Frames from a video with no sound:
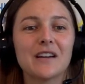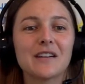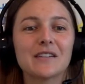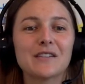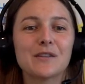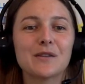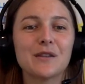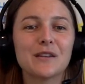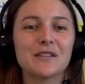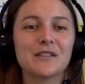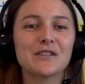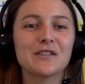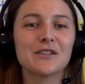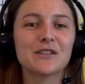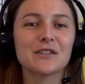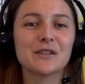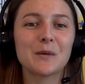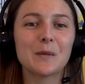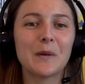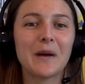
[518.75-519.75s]
So this is
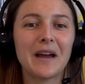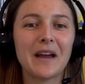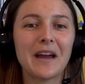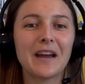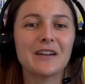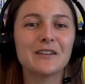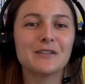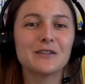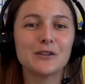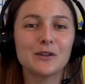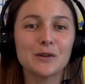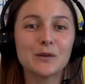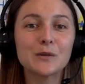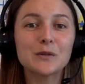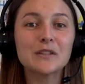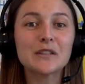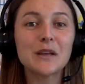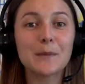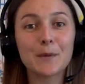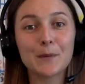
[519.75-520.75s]
just a way to
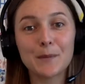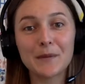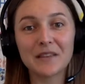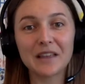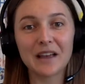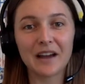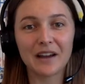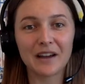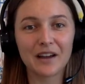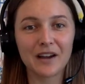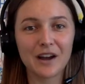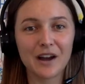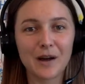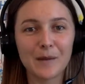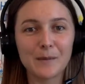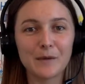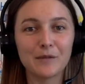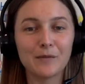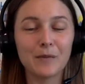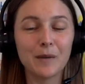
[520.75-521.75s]
supplement that
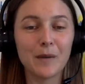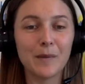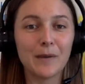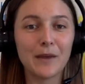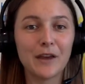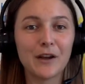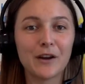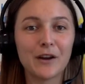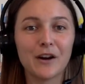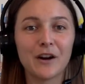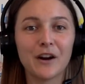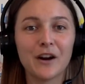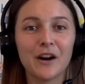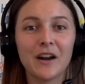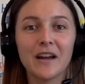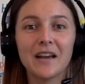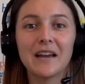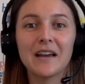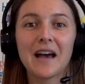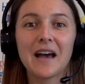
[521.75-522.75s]
income if maybe you're
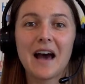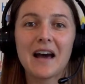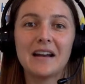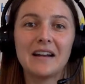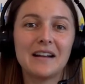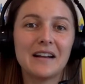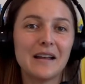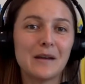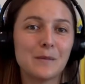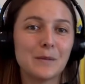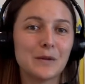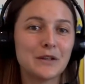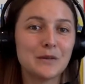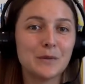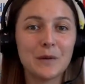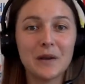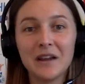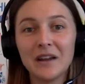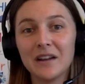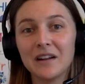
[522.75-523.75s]
at an in
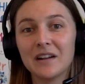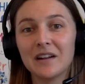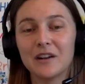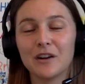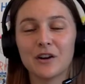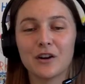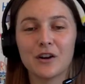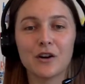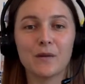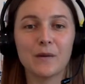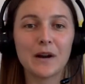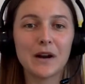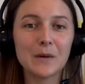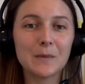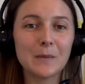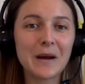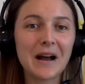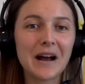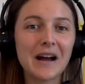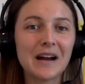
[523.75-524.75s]
between in your career
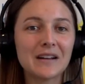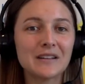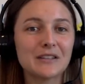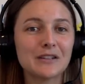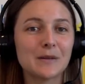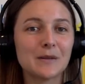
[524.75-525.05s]
path,